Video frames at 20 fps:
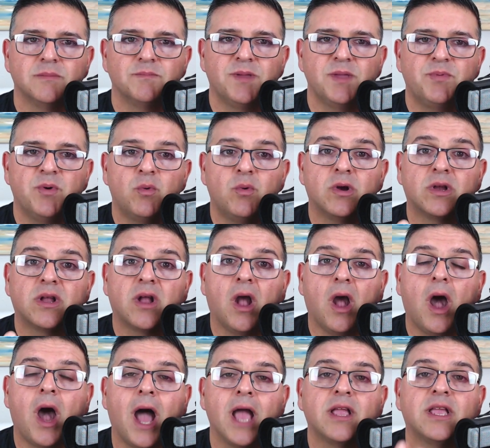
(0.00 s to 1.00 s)
People will
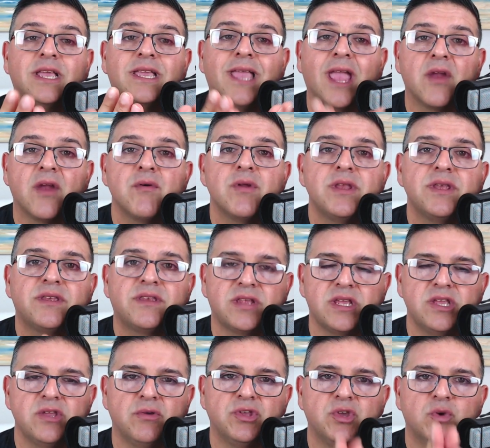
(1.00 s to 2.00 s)
I
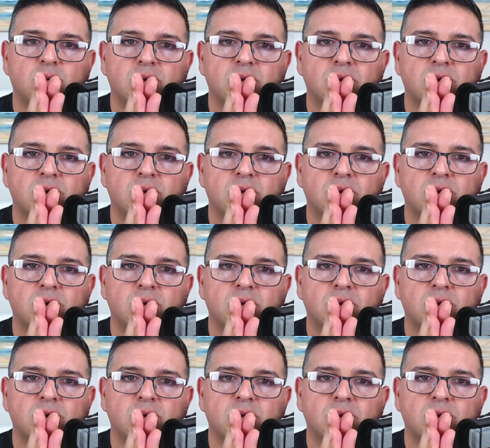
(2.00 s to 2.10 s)
guarantee you you